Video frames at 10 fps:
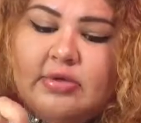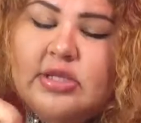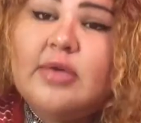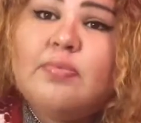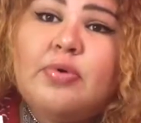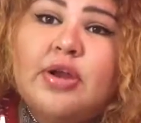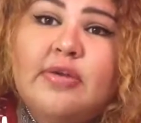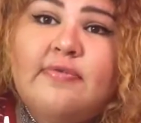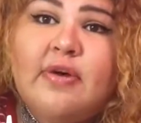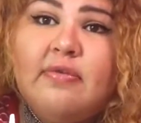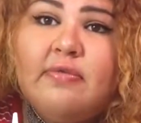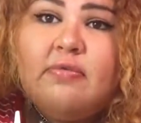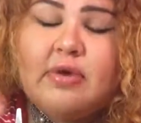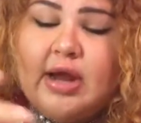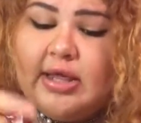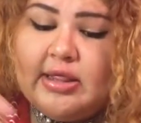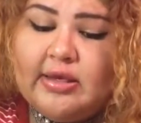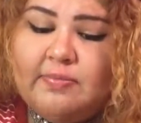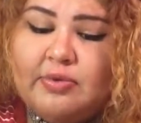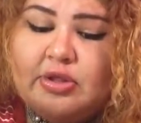was like pretty far from where I
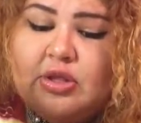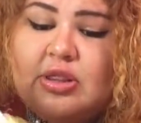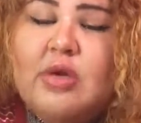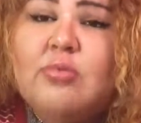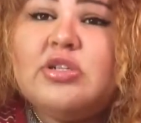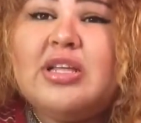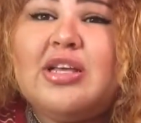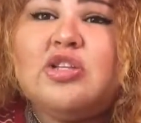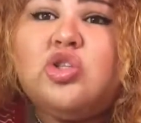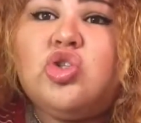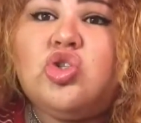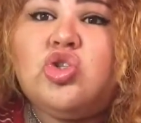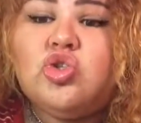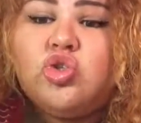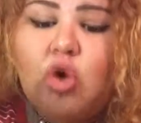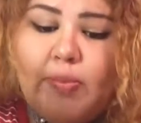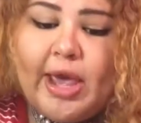live, but the thing was like so